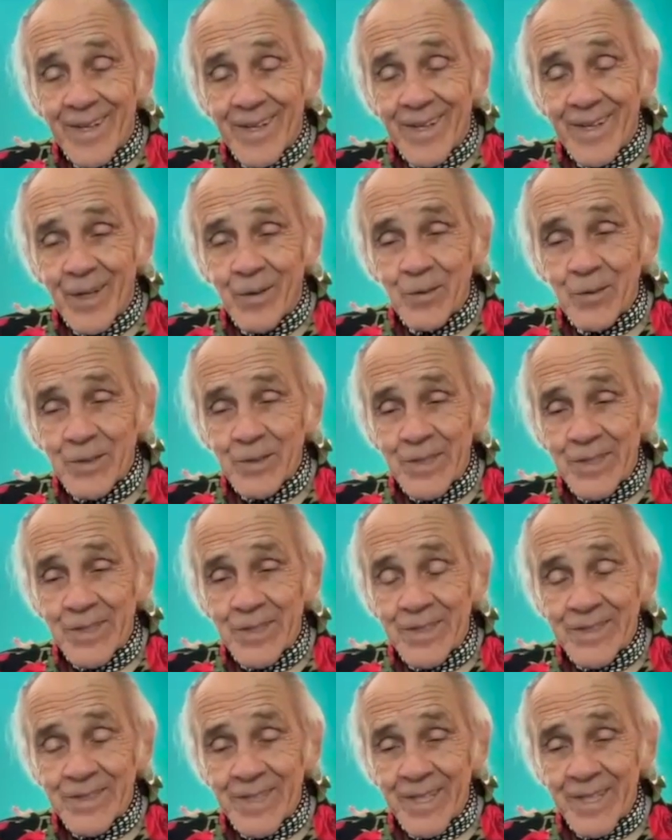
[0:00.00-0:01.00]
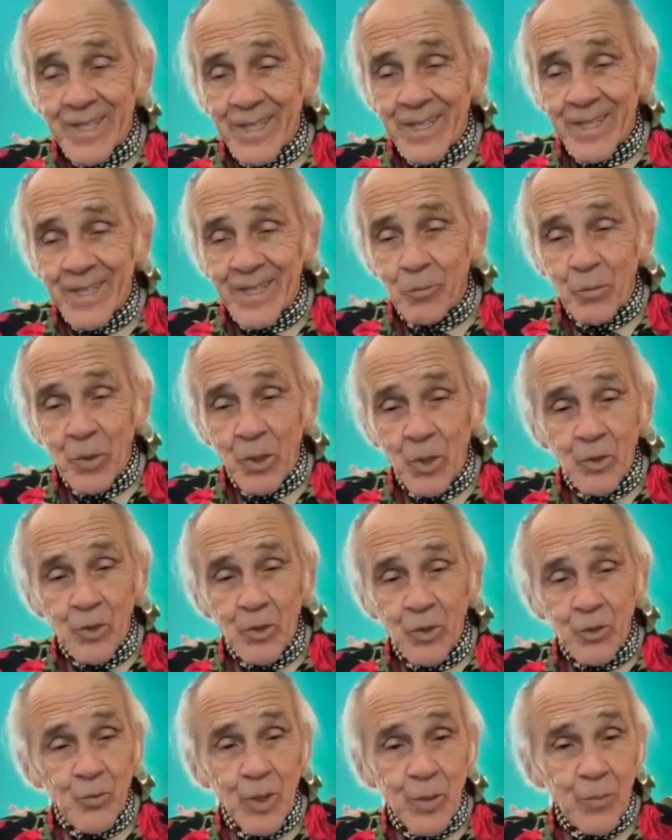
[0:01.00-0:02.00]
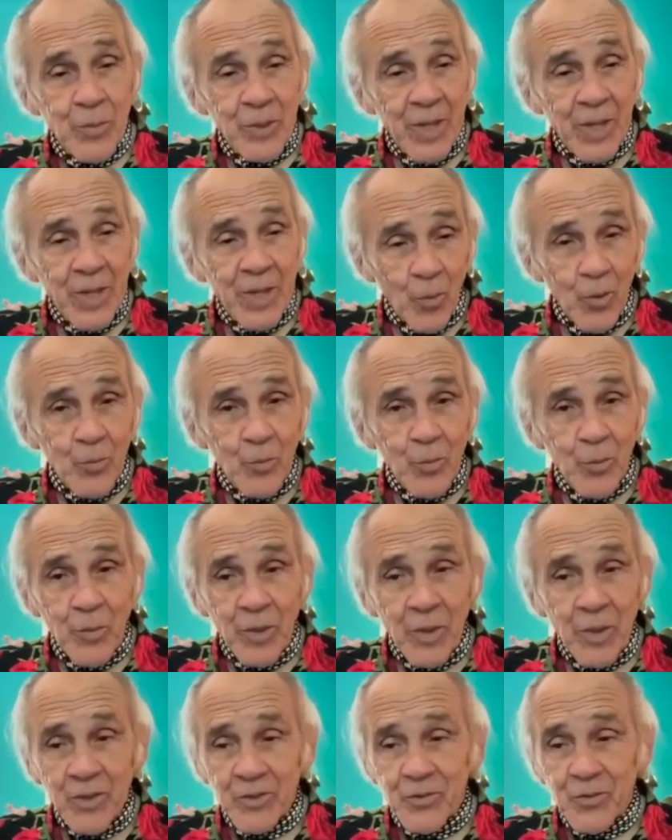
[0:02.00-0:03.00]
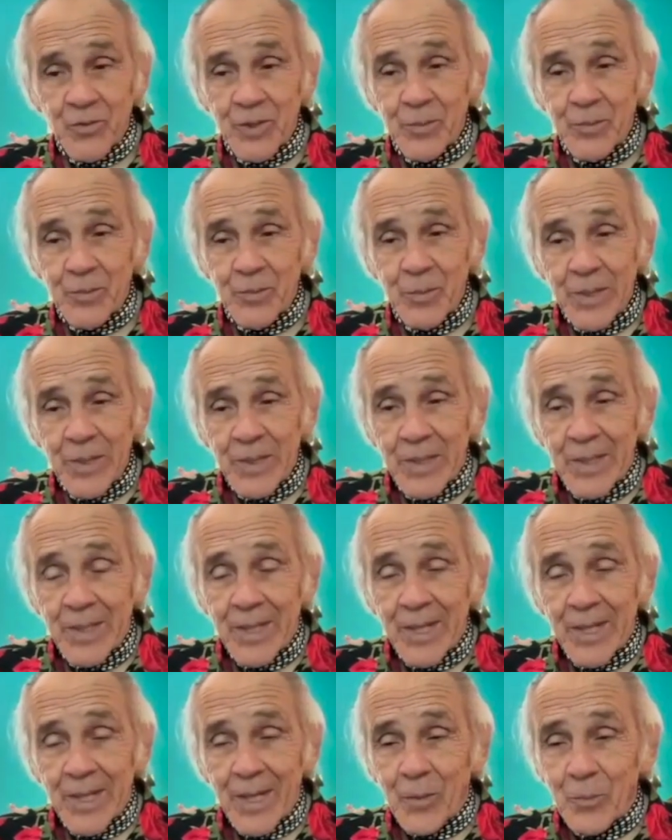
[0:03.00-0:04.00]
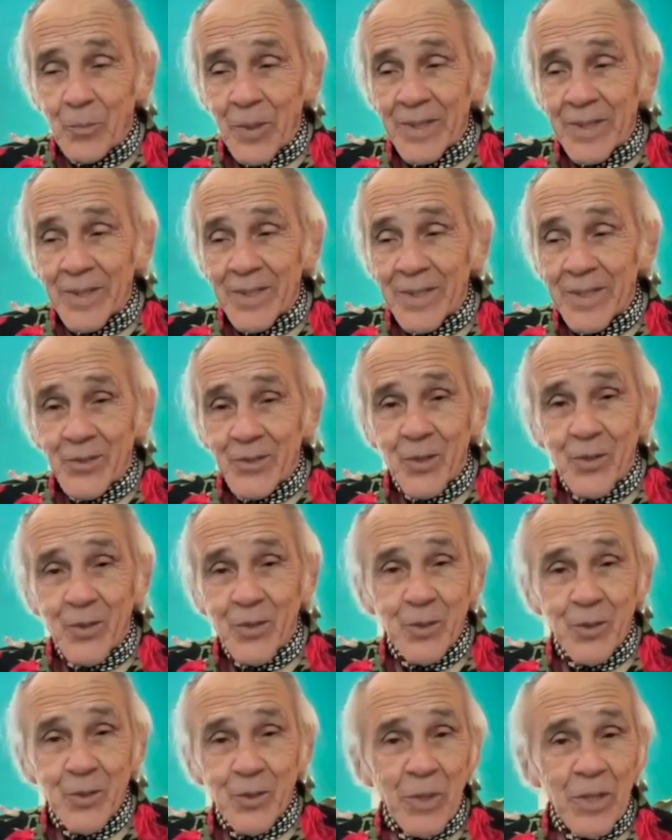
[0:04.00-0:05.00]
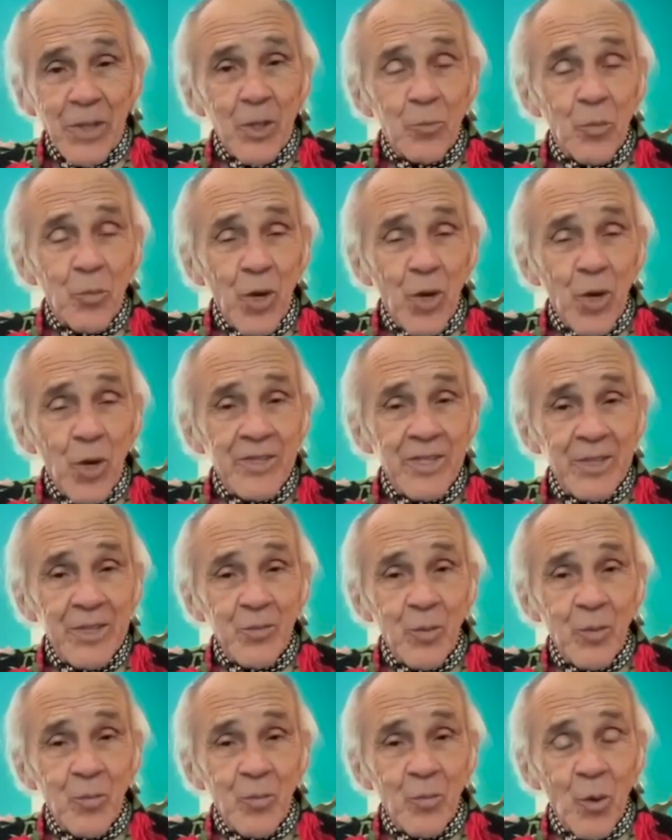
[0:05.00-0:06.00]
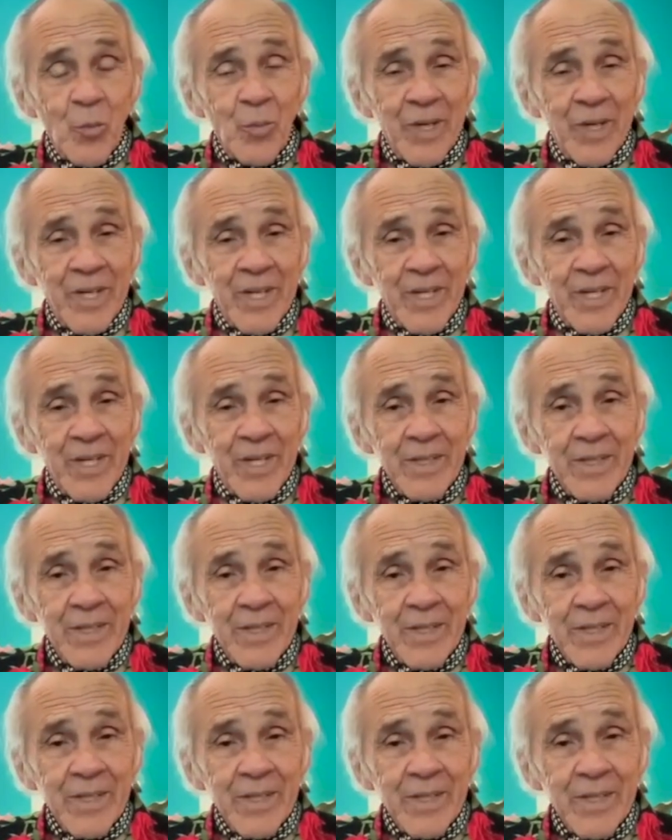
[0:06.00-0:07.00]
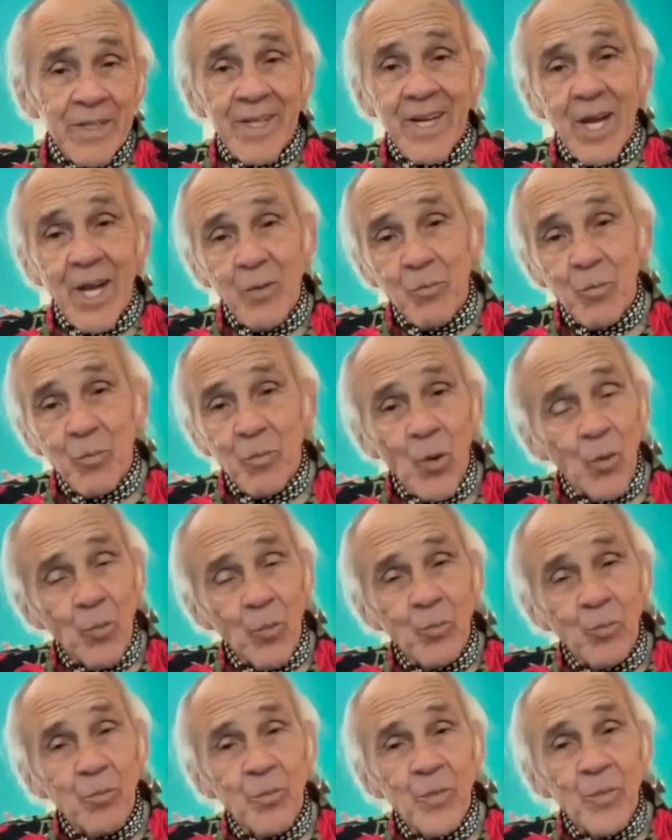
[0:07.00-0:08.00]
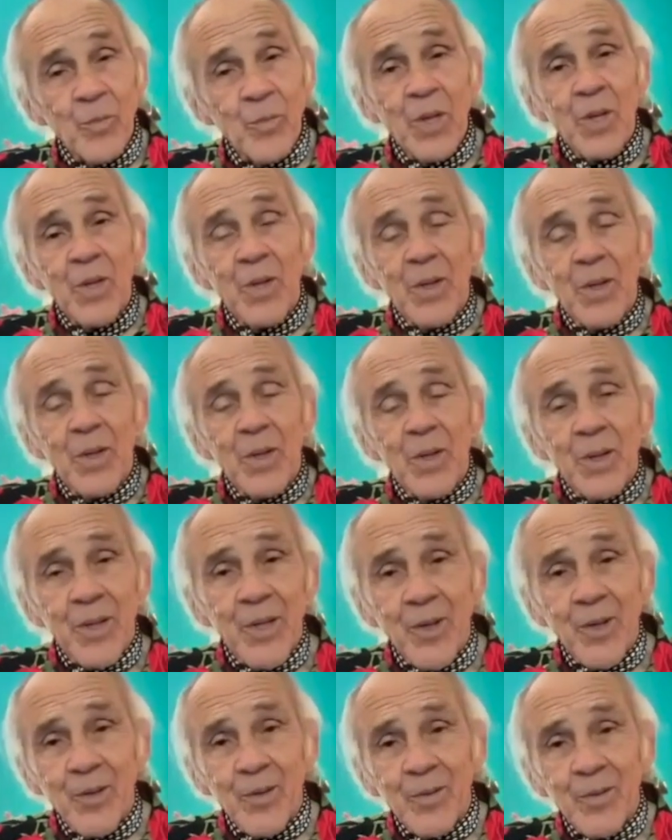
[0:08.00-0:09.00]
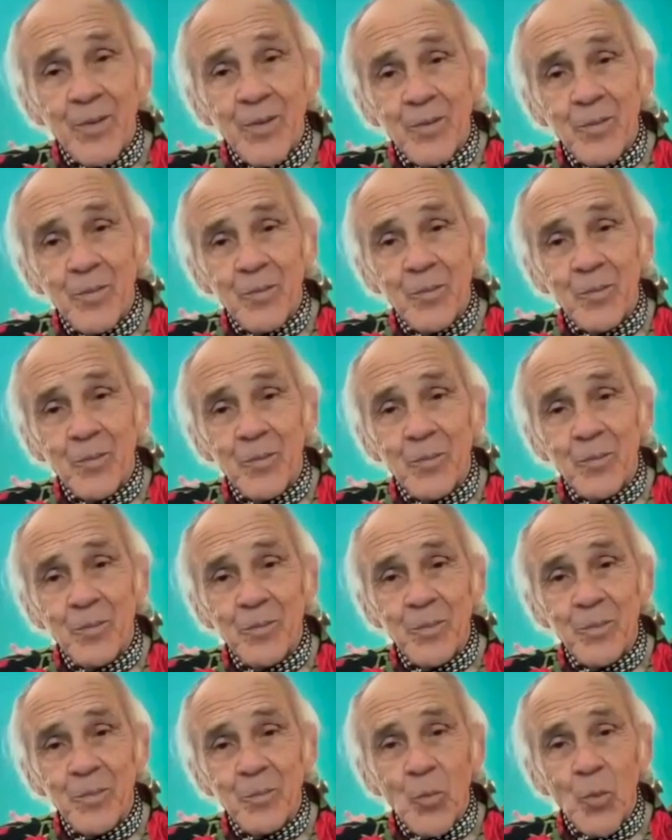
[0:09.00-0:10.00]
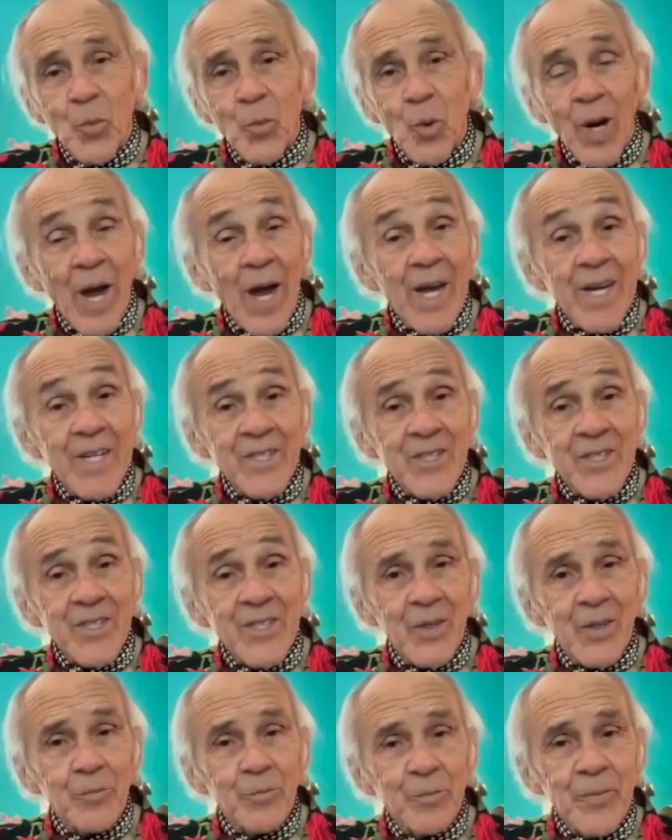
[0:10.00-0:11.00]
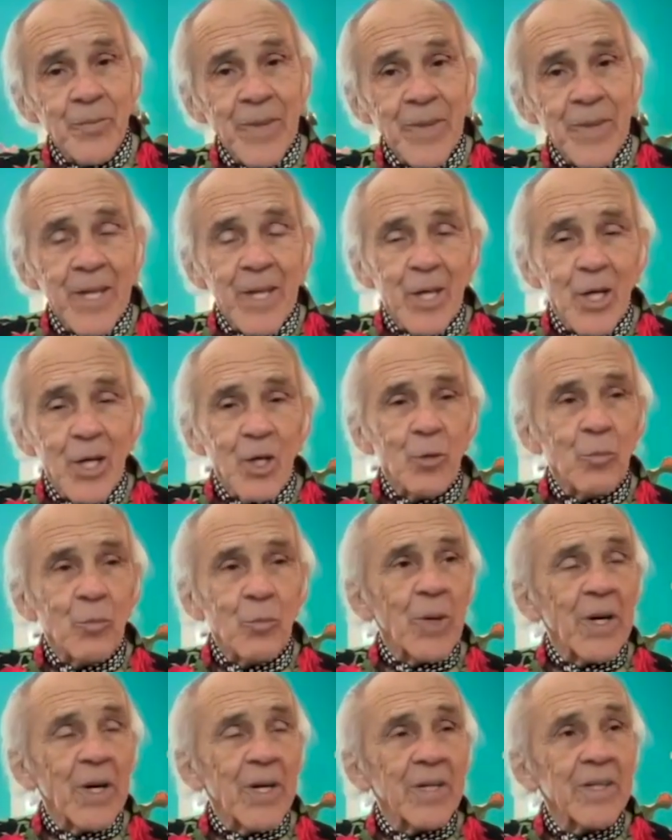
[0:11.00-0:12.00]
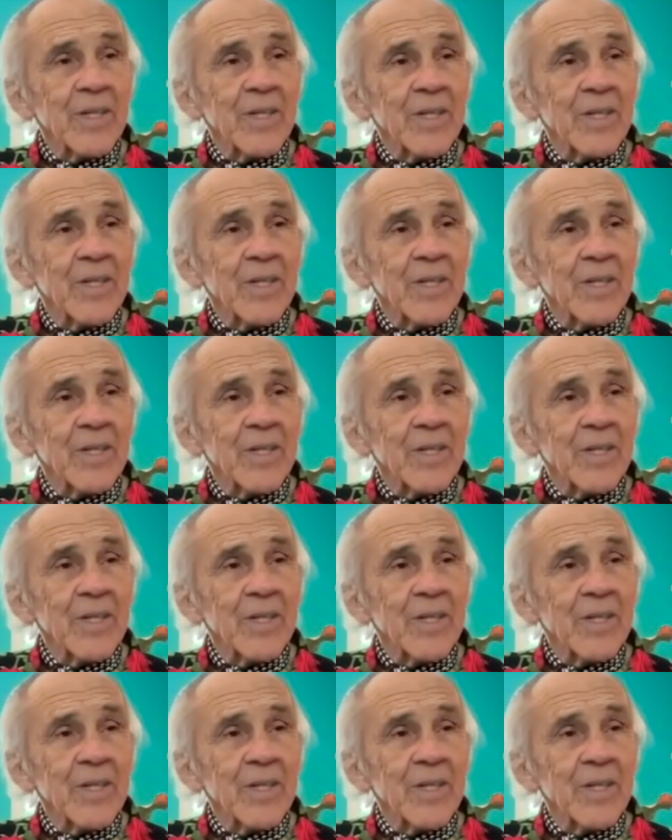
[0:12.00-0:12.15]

I was going to say uh, Meryl Streep, but I worked with Meryl Streep. Uh, but so there are bigger projects with more money that have more, you know, more eyes on them. But